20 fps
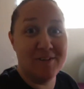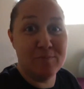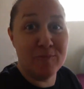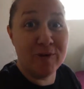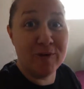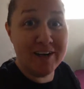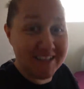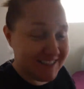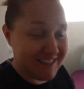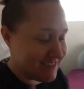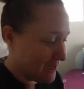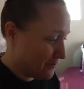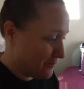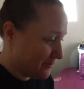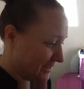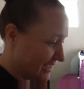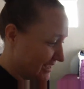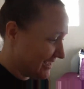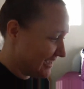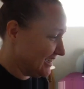Good morning,
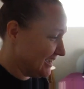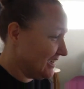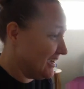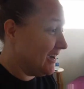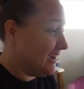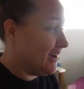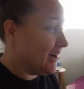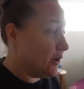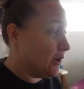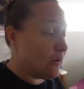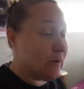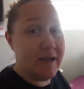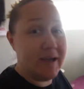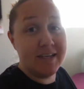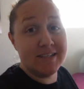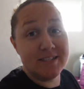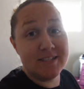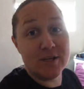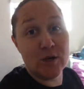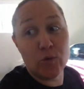Jamily. Okay,
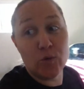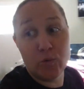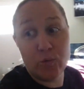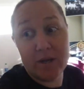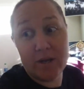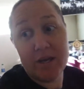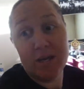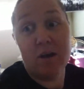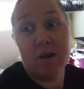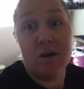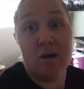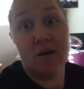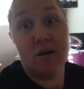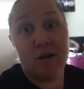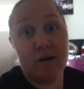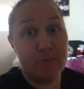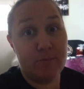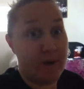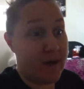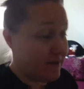so we
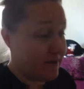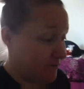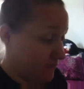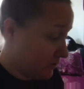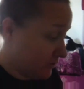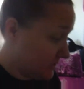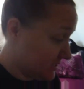are ready for